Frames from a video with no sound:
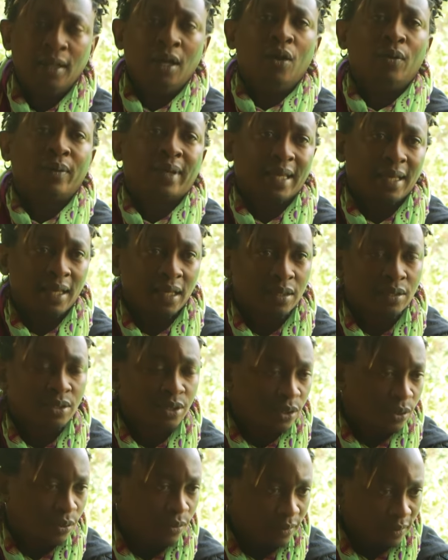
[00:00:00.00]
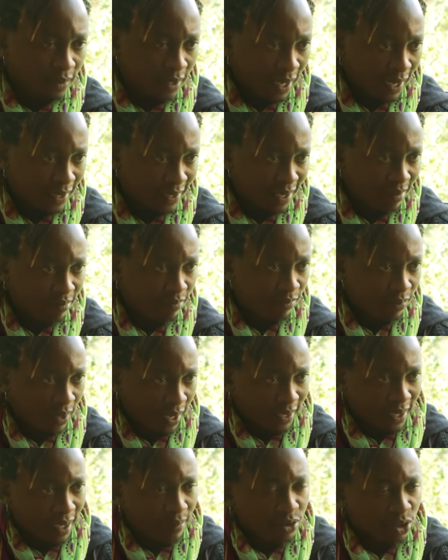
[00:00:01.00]
okay, so yeah. I
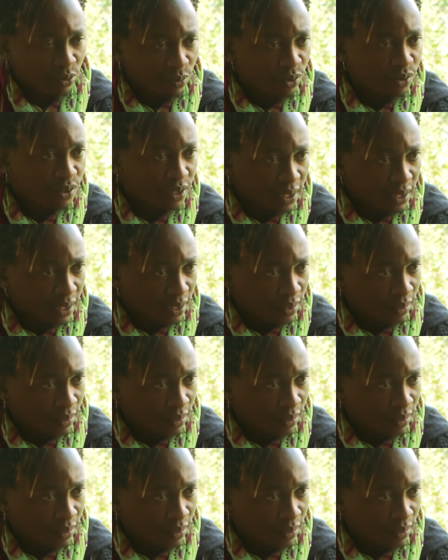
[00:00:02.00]
came to music